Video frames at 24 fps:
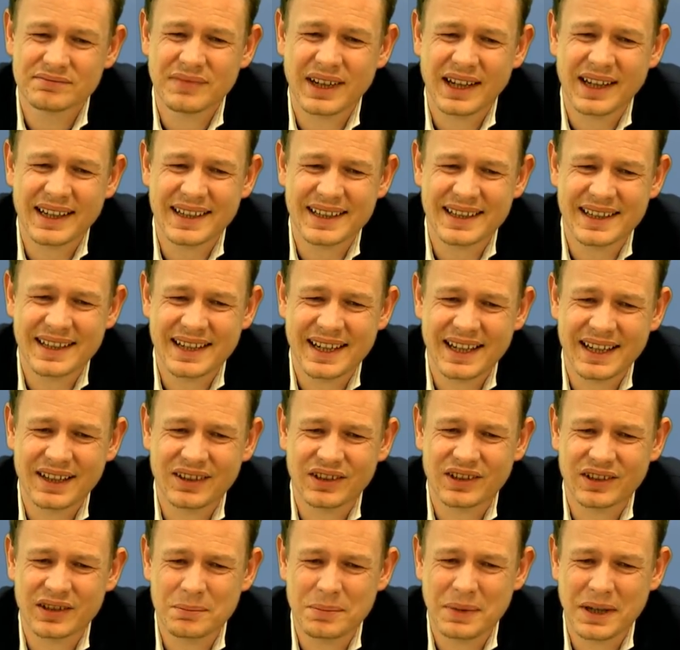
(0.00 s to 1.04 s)
I
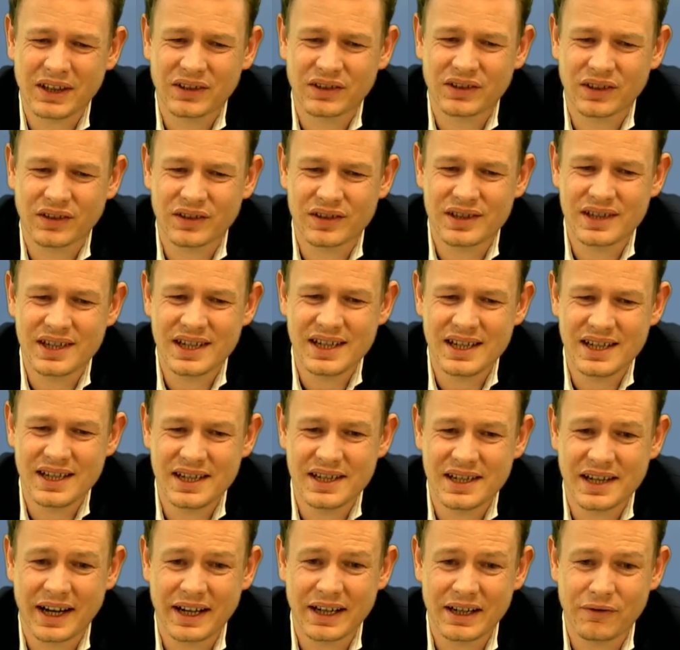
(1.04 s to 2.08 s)
guess the best is de
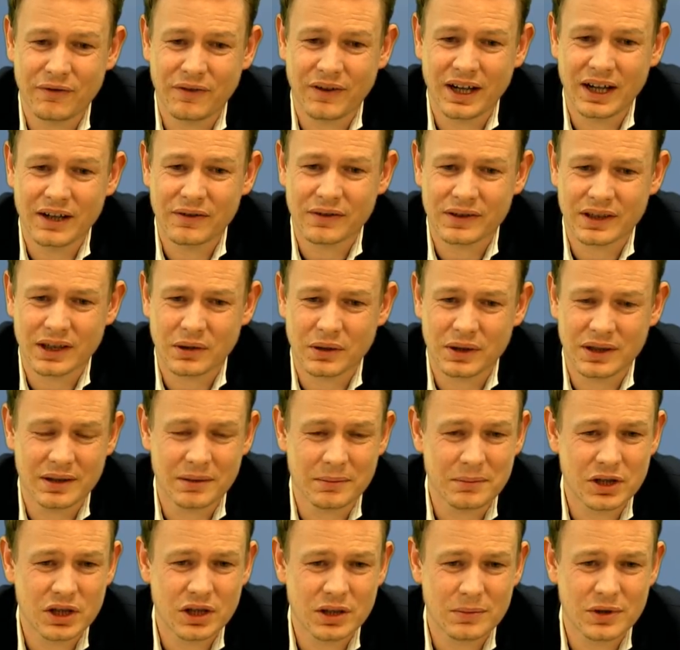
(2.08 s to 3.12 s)
knight e5, and now either
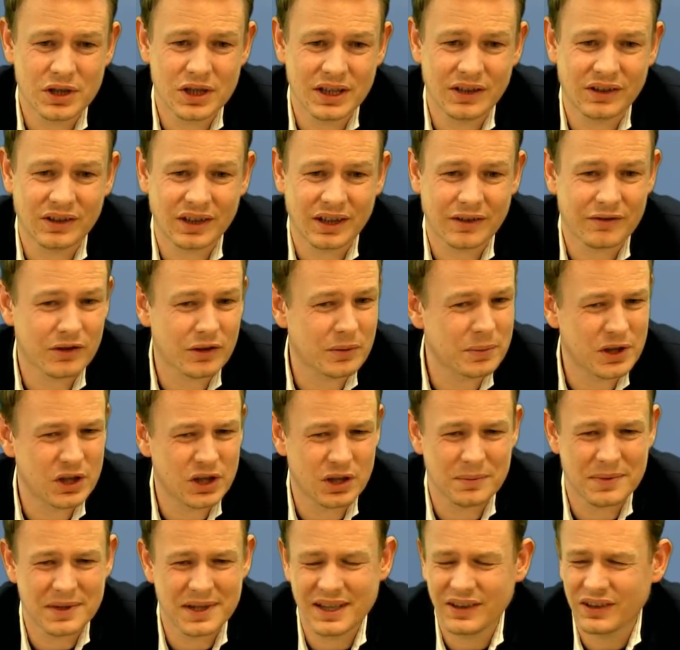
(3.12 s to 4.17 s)
bishop g7 or
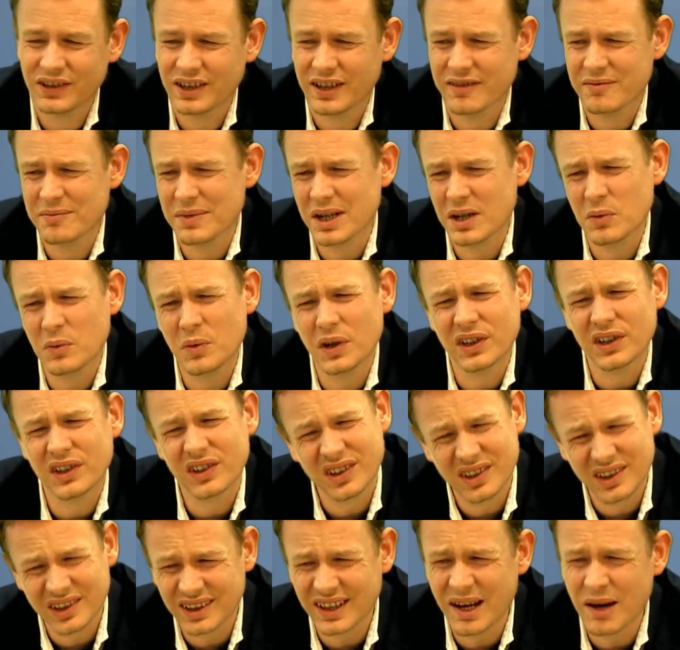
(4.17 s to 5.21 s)
bishop d7, but it was
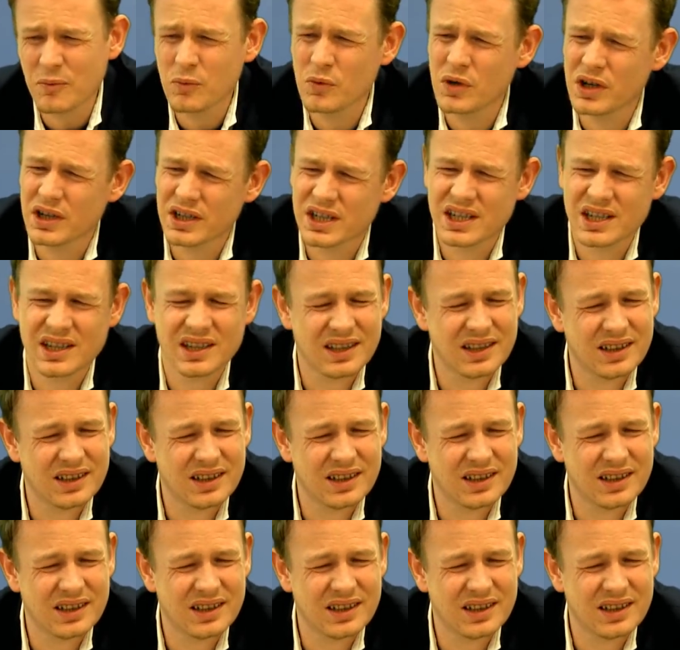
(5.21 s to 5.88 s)
somewhat